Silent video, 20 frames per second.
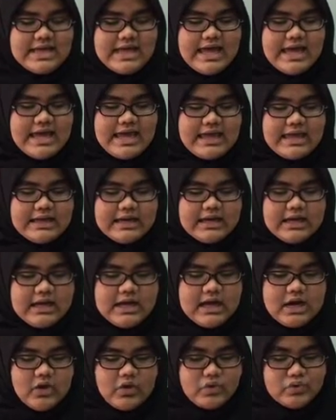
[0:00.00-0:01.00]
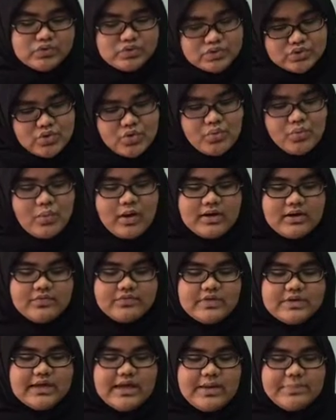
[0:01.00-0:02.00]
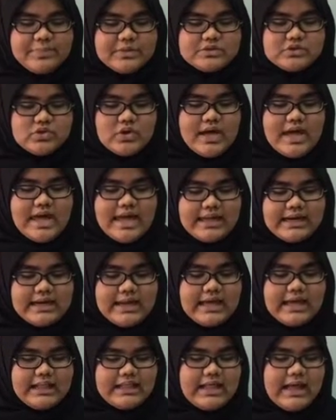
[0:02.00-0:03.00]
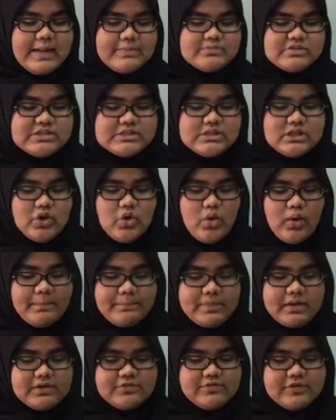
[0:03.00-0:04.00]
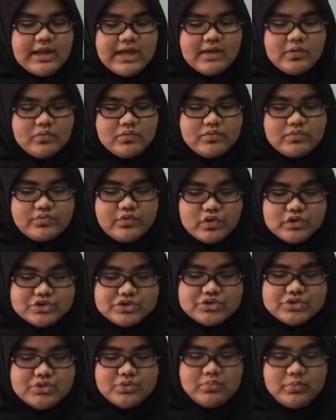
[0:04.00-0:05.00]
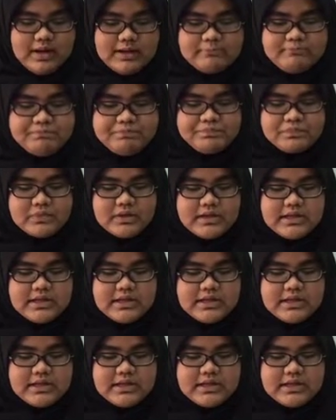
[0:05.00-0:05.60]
And also one of it happened to NLM City Hopper Flight 431.